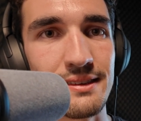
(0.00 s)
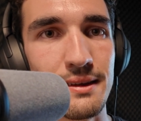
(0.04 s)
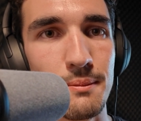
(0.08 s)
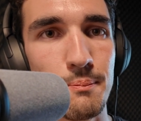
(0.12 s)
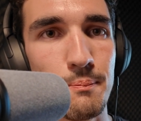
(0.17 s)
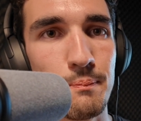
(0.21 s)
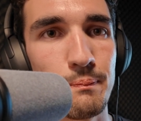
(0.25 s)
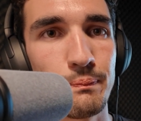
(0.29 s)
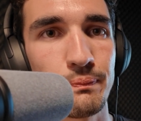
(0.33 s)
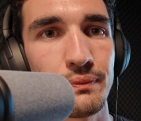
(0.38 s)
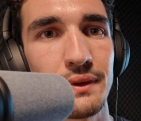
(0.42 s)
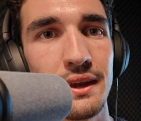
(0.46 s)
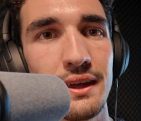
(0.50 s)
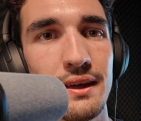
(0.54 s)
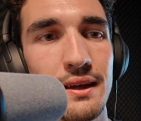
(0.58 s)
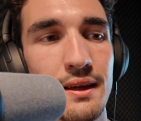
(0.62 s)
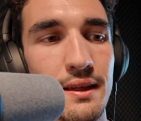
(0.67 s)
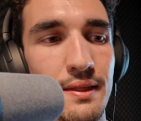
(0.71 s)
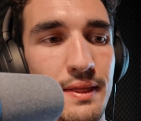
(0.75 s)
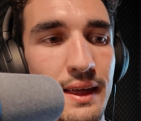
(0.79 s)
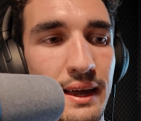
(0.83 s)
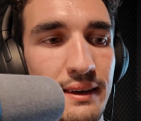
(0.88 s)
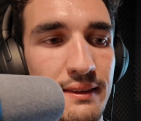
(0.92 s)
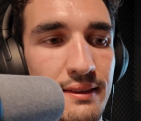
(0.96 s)
them.
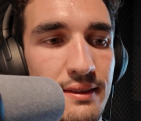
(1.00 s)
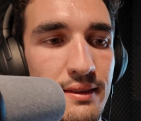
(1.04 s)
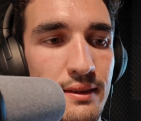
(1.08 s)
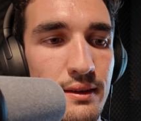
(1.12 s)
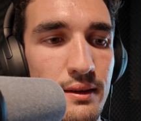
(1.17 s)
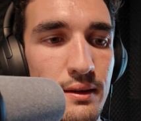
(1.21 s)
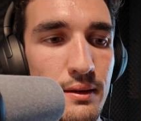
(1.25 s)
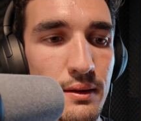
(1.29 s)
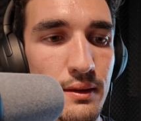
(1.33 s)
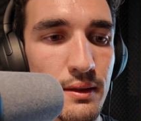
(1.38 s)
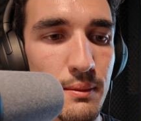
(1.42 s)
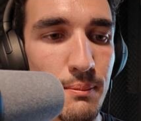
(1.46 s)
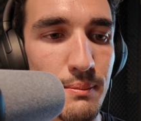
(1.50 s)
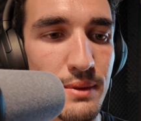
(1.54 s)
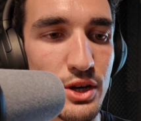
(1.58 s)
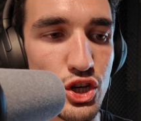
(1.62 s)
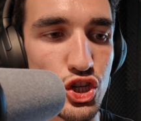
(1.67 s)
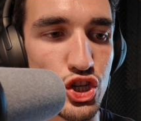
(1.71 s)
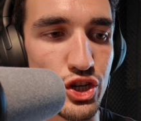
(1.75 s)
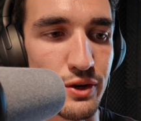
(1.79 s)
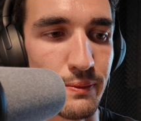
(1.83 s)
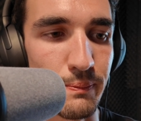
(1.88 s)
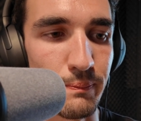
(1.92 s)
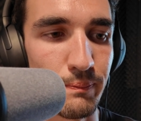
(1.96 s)
That's the
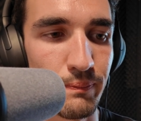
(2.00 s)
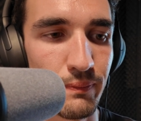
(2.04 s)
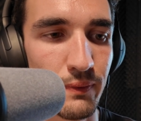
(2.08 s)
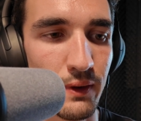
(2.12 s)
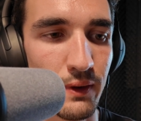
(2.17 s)
mission.